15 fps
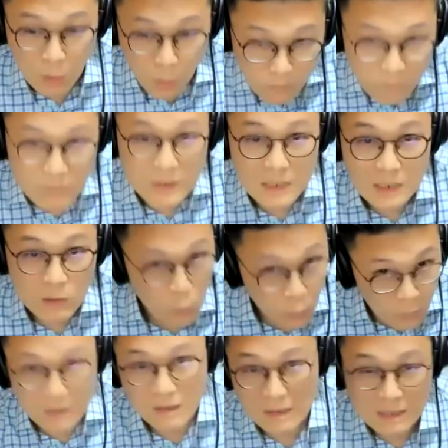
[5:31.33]
hopefully
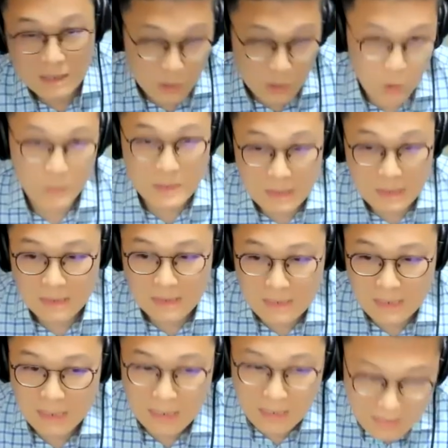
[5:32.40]
with the job seekers
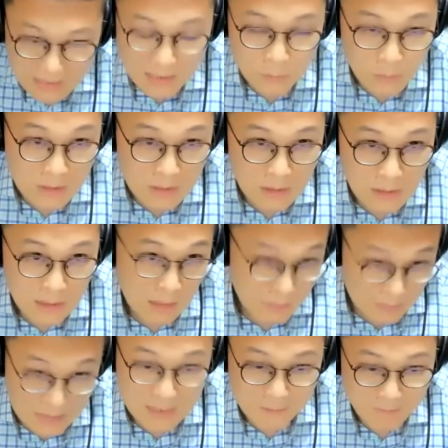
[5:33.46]
that we
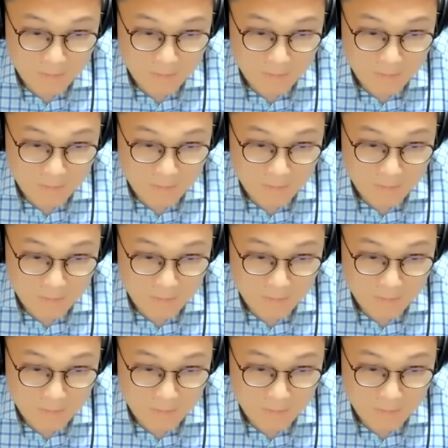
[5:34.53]
meet.